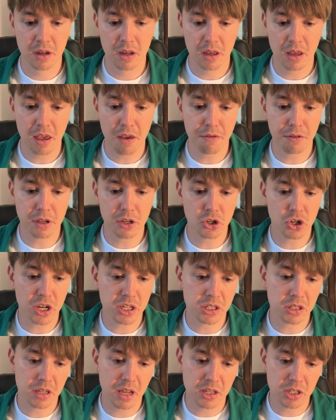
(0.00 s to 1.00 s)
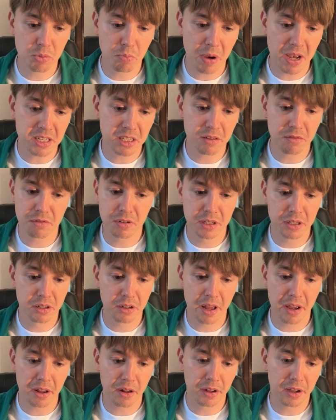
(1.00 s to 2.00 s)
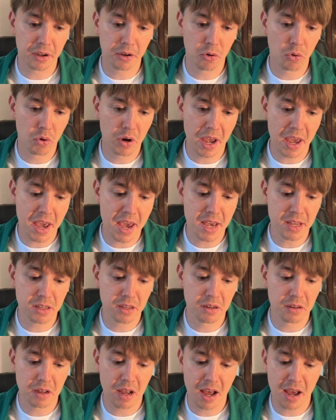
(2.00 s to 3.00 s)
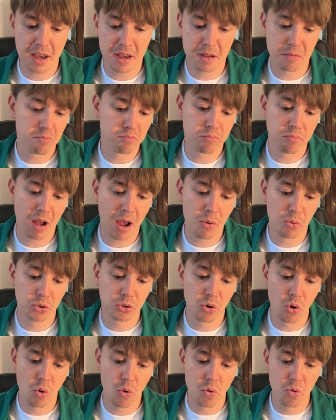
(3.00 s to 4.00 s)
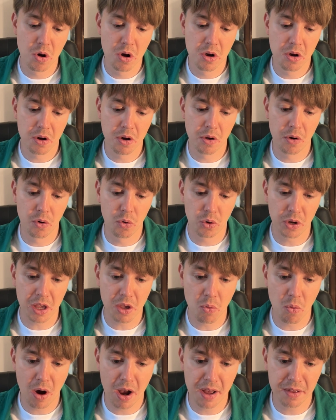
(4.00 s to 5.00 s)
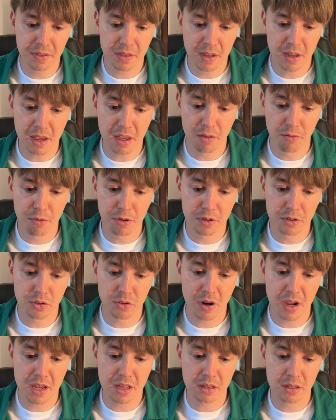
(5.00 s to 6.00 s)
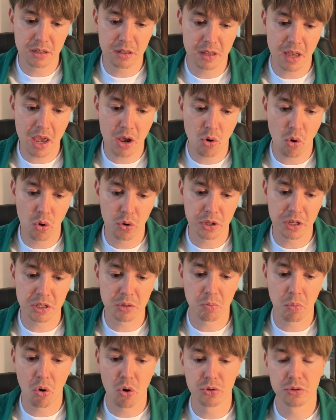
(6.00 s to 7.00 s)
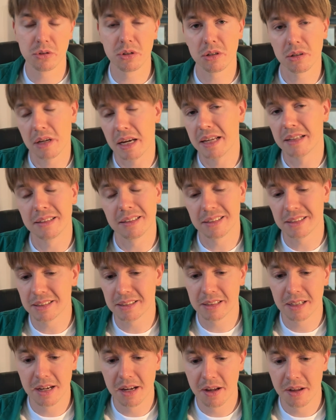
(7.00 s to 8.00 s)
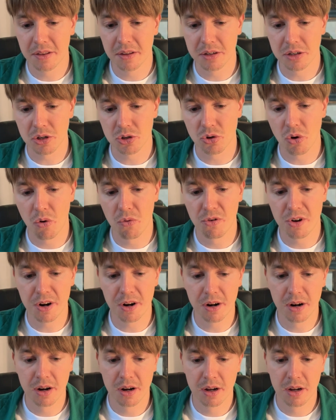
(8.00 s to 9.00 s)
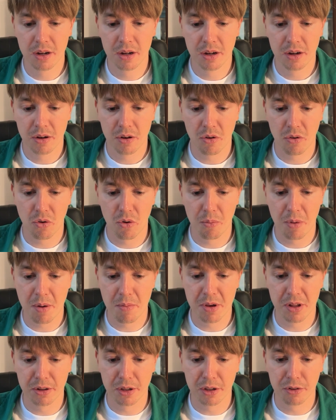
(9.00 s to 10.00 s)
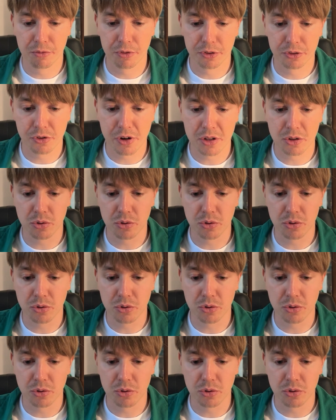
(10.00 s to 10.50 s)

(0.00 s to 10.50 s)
if he just stands passively like rook a8, I would go rook e1, infiltrate, take all his pawns, and this is over. Or maybe infiltrate